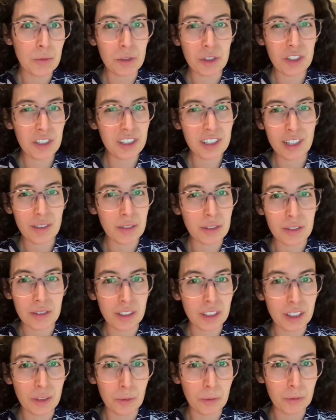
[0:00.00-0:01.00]
which is never
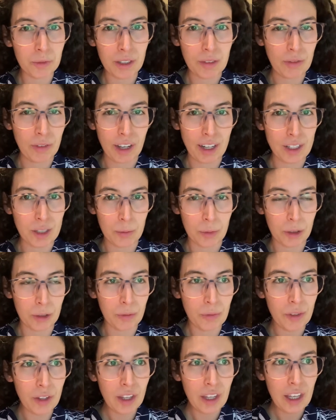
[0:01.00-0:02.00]
really advisable
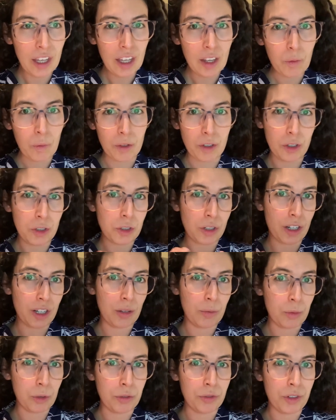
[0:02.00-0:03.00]
when you're trying to
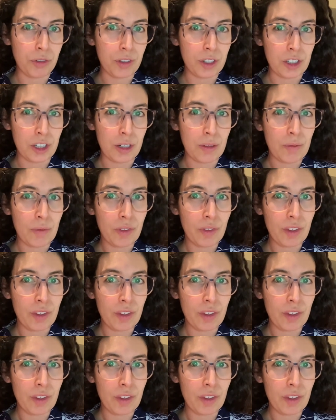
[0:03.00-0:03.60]
improve your vision.